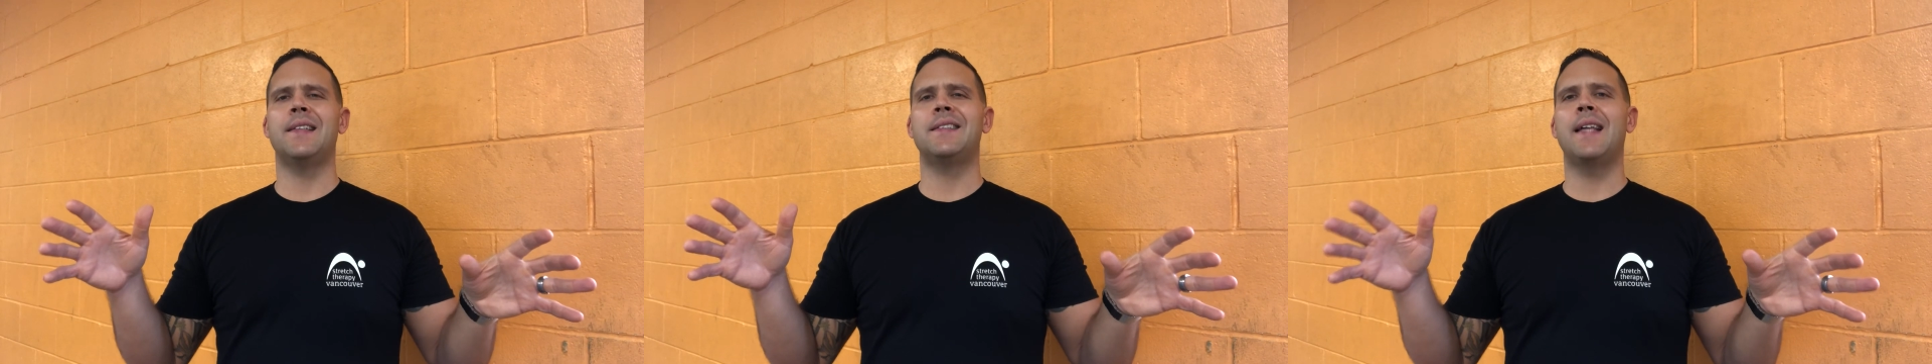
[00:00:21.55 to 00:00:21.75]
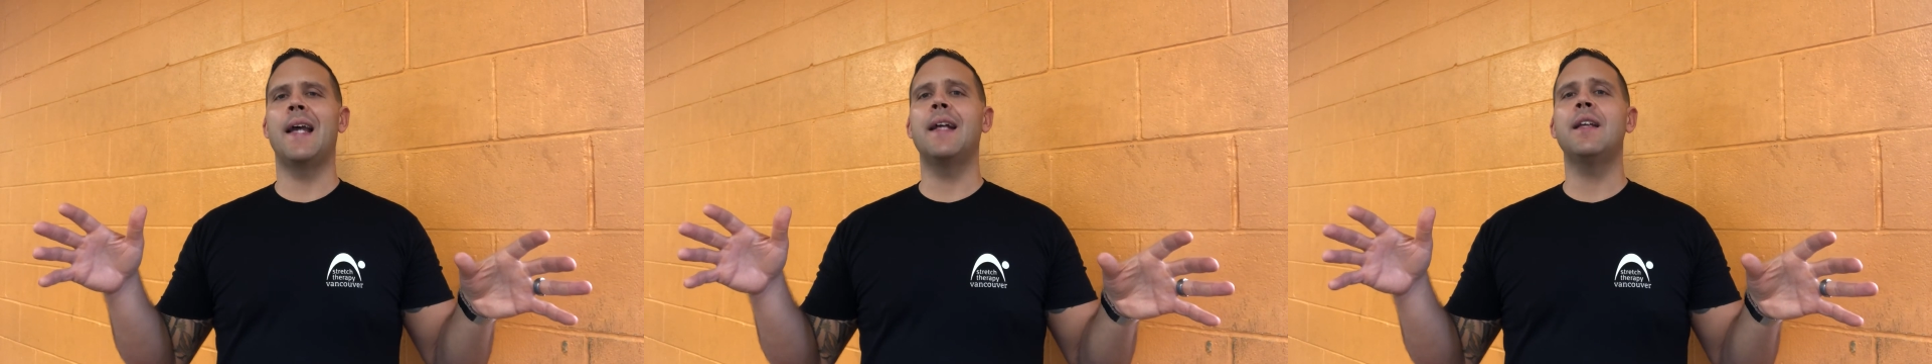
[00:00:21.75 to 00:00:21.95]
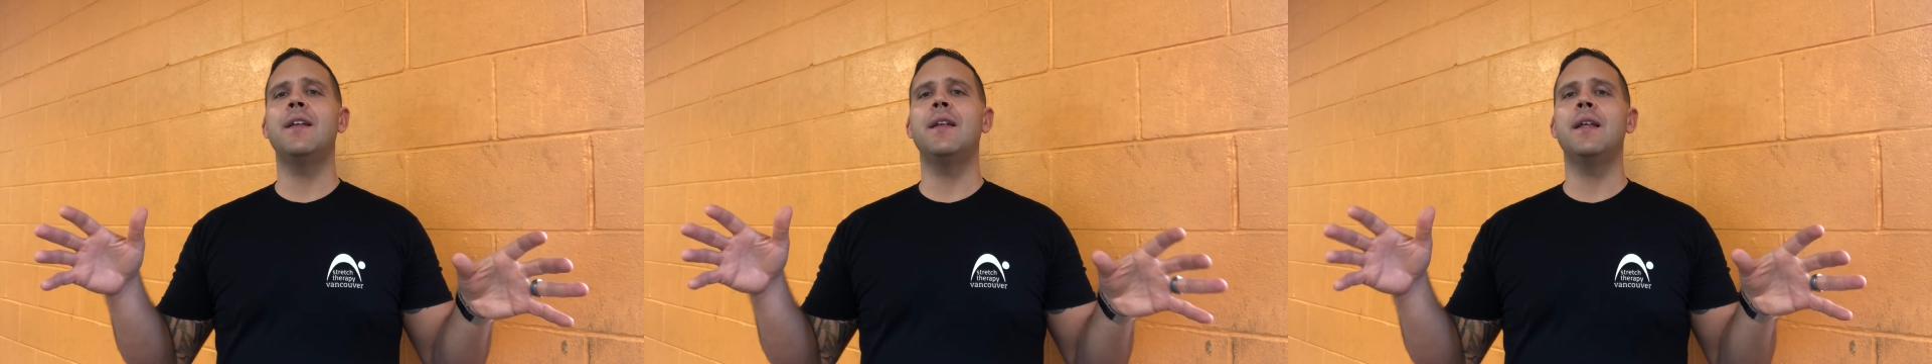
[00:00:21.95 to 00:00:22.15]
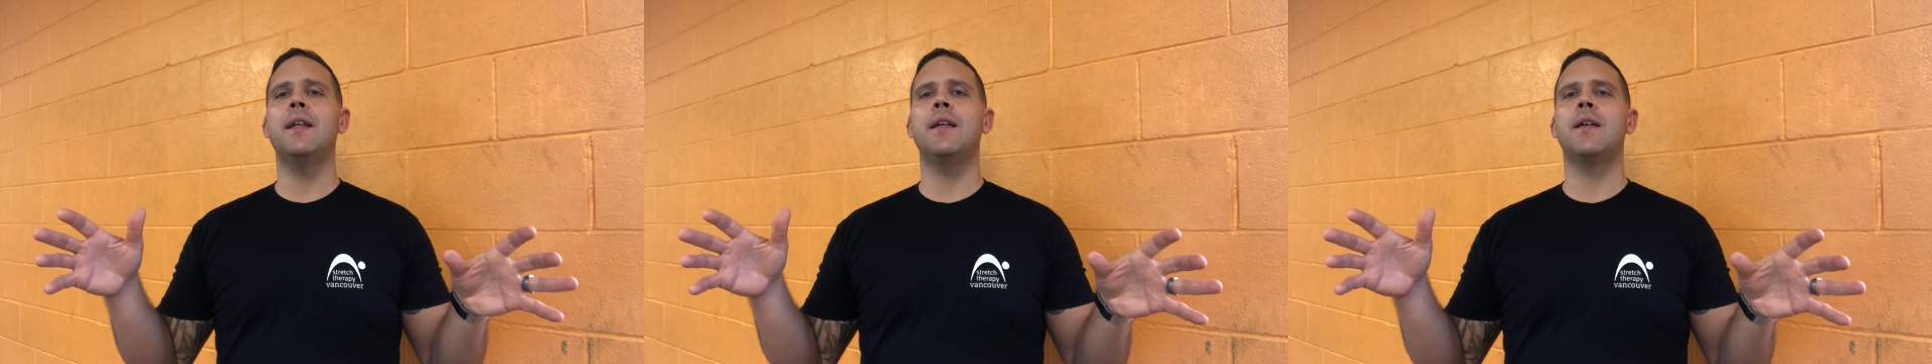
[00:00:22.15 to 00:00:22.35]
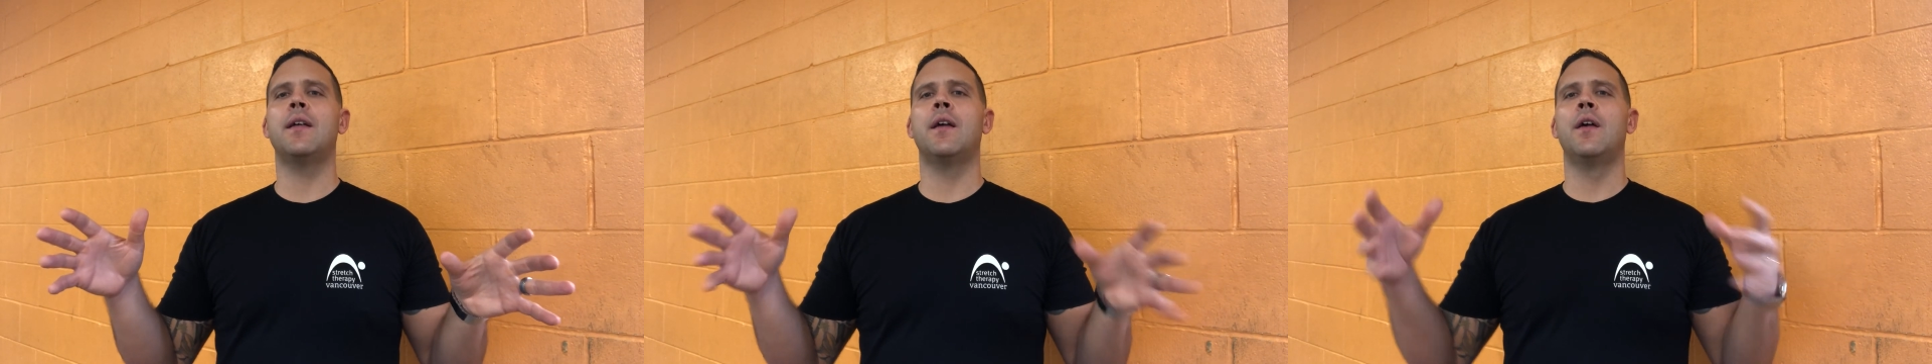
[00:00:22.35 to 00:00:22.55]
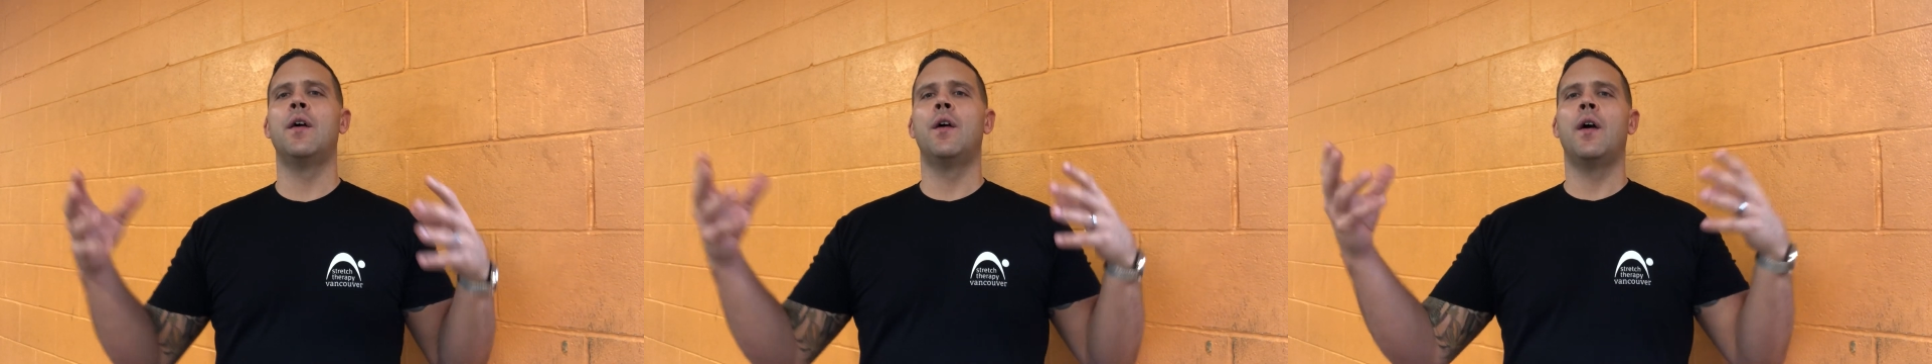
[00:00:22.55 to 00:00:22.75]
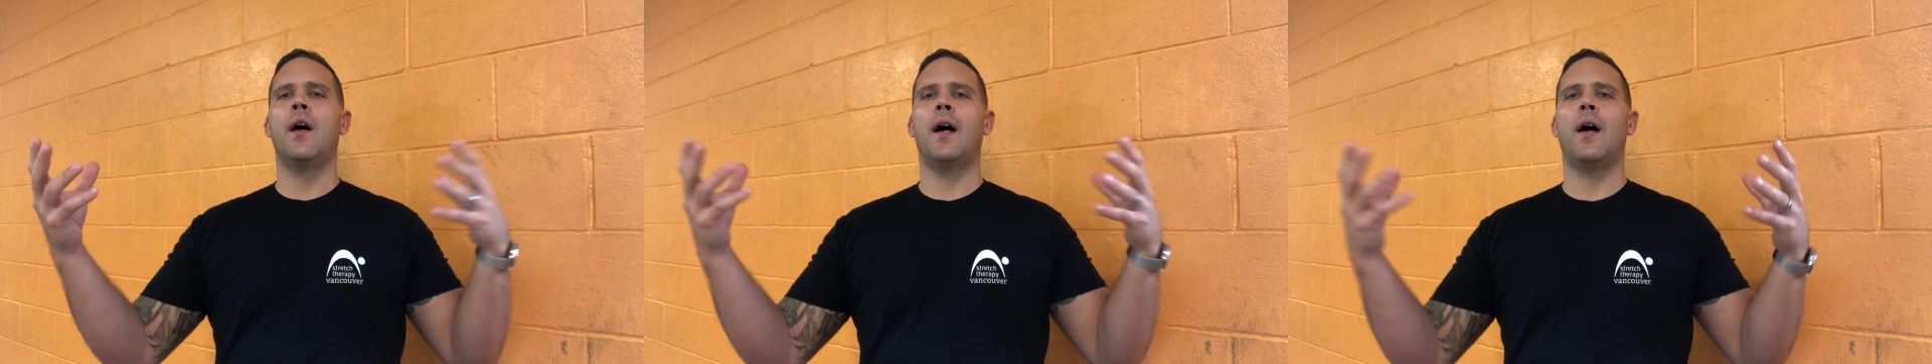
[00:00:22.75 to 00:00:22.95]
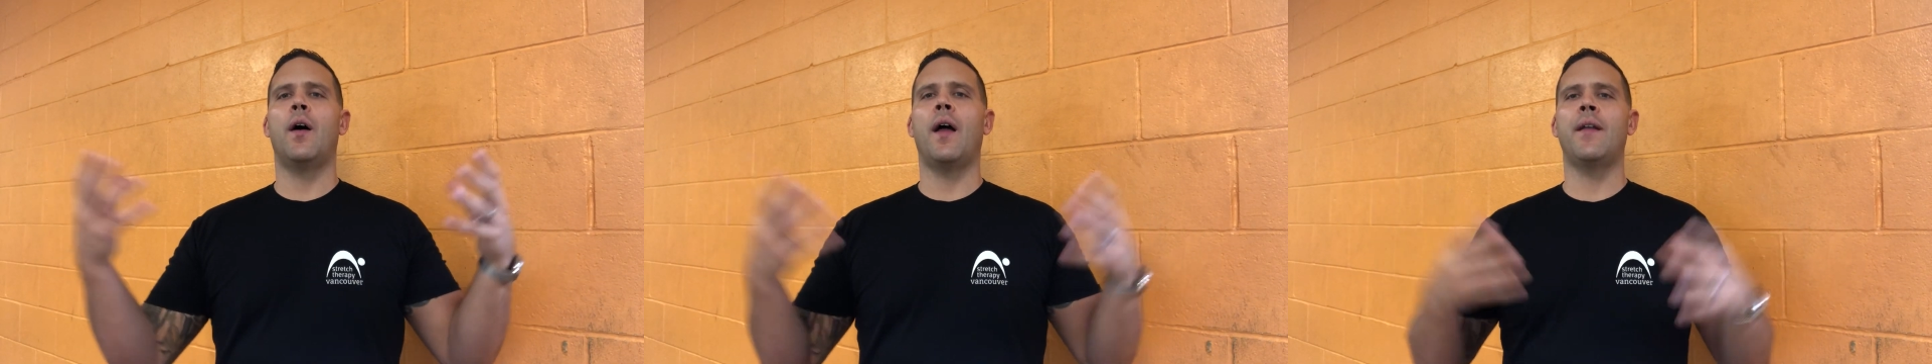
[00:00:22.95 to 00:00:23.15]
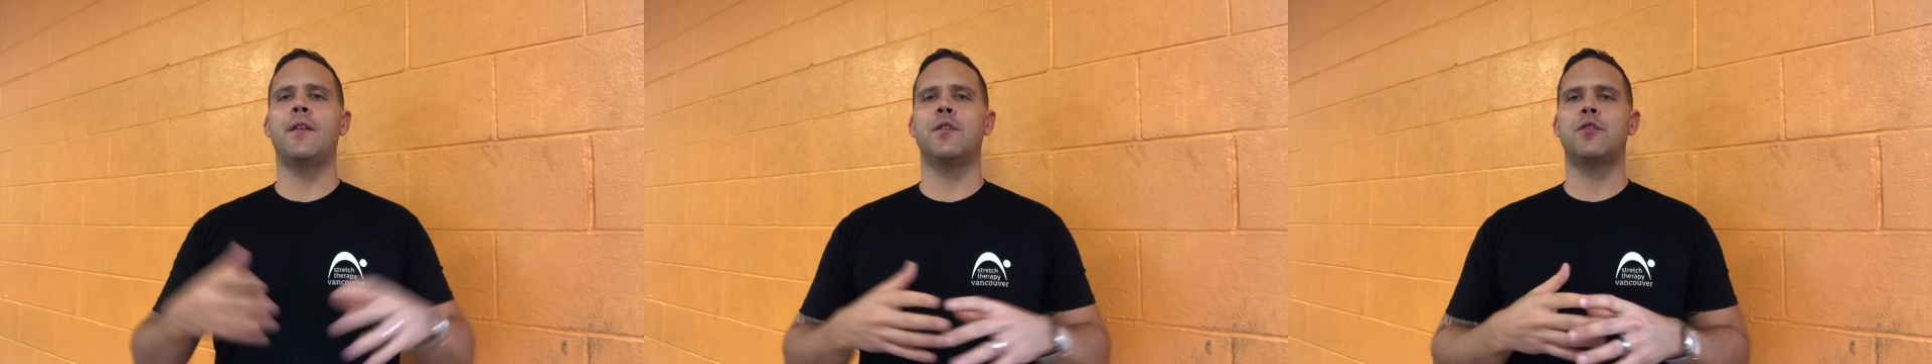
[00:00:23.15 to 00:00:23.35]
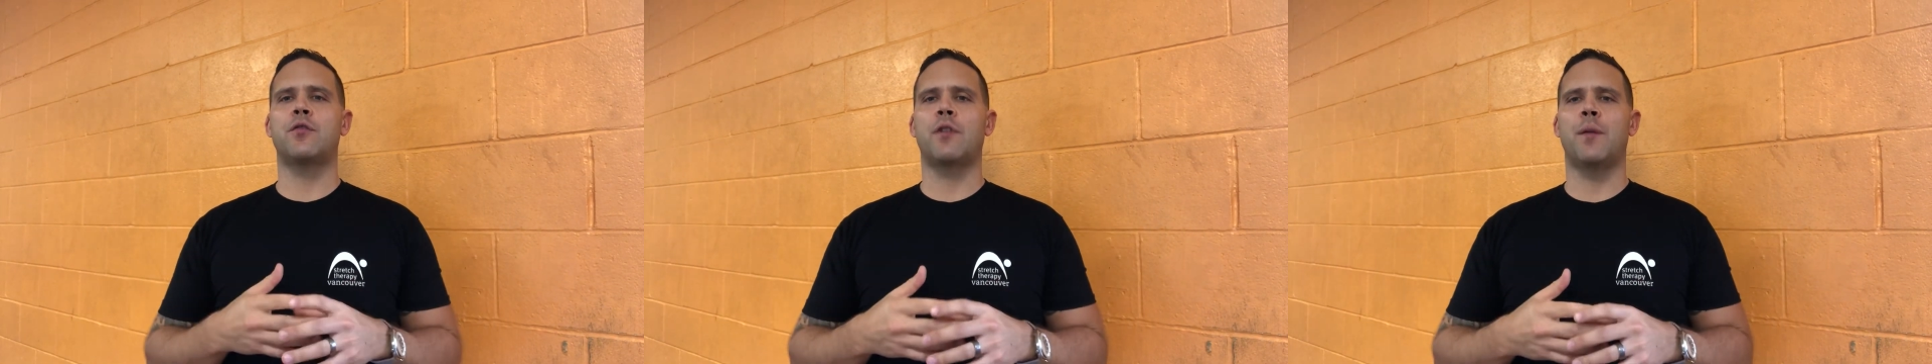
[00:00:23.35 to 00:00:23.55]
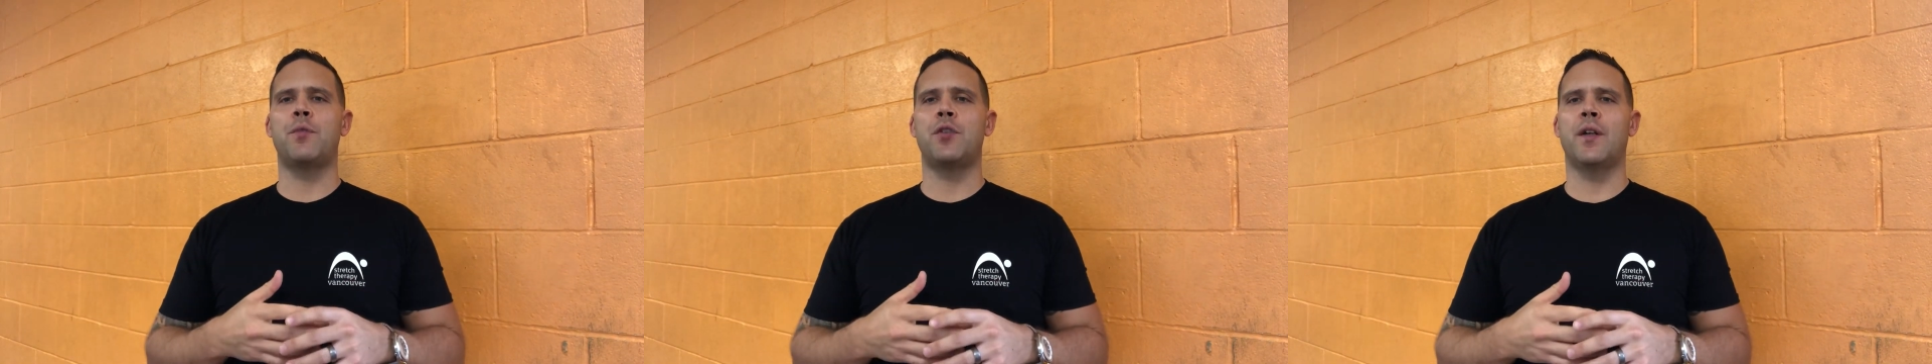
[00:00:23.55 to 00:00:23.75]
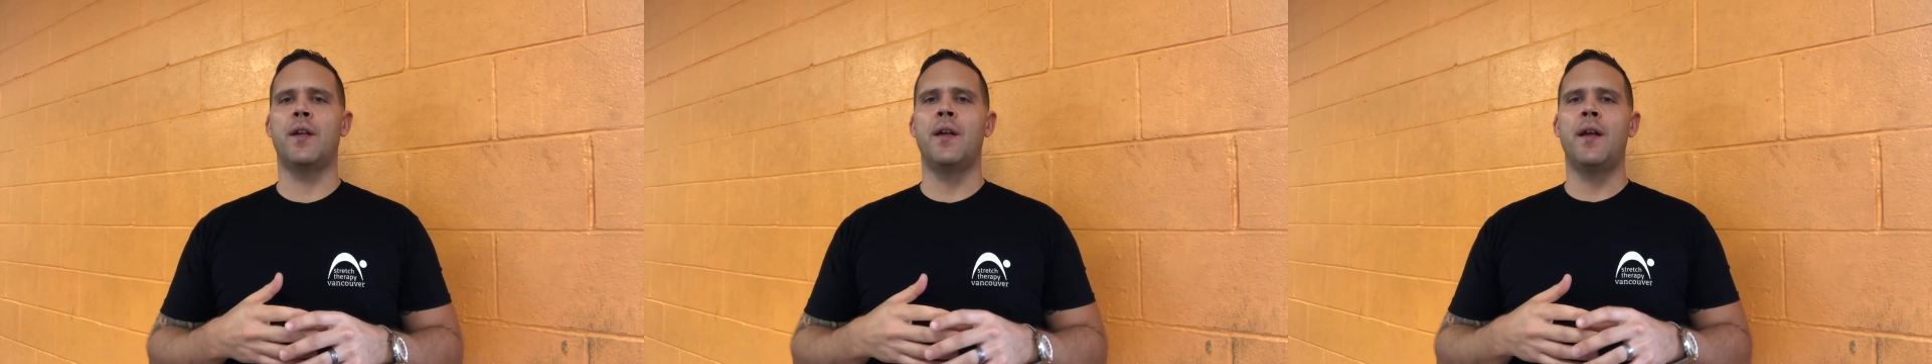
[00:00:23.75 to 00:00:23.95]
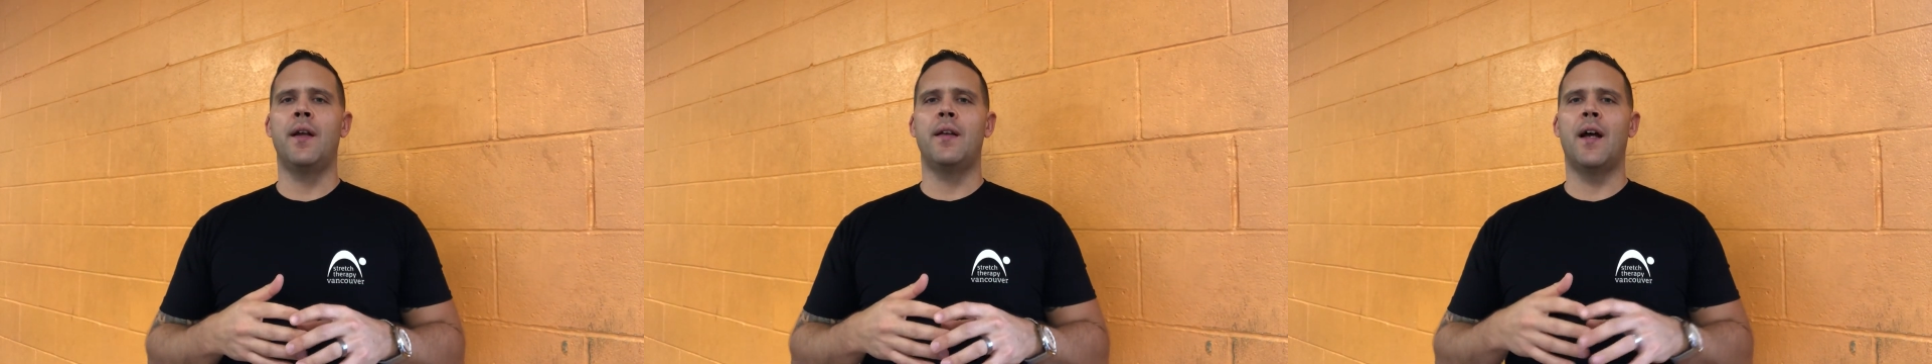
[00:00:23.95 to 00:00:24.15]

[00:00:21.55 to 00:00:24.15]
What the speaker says: technique and description.